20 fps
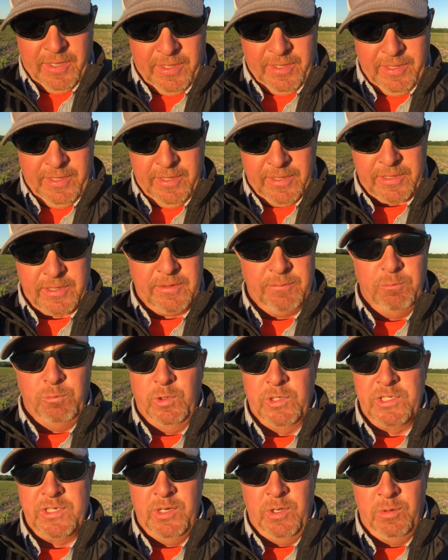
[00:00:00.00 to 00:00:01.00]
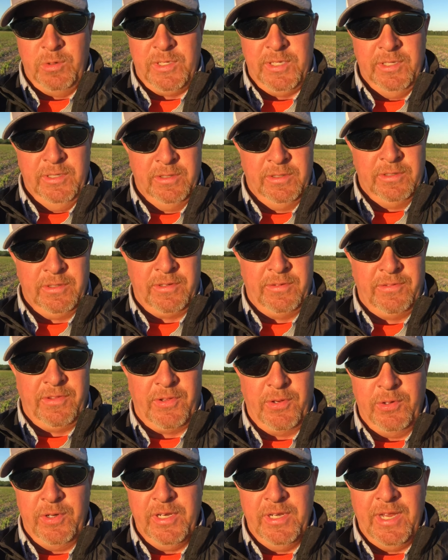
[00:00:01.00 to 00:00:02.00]
It was no-tilled
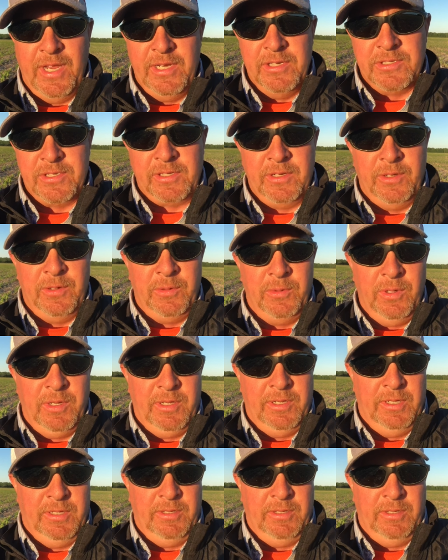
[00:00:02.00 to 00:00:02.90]
30 days ago.